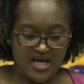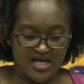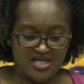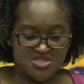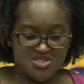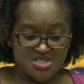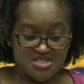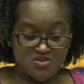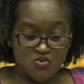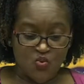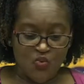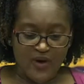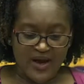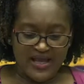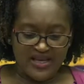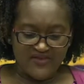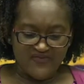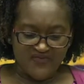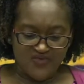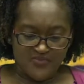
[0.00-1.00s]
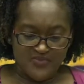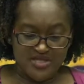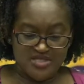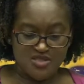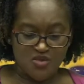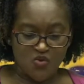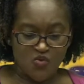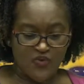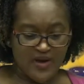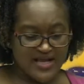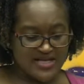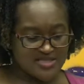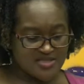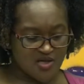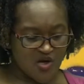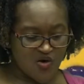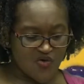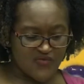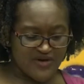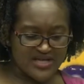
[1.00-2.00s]
just waiting for me to race
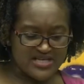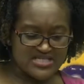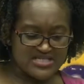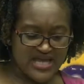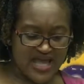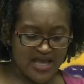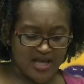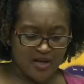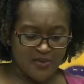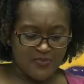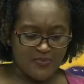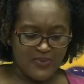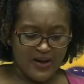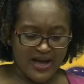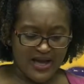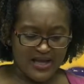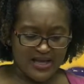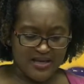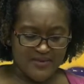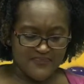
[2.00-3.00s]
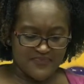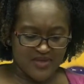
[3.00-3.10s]
over and take a bite.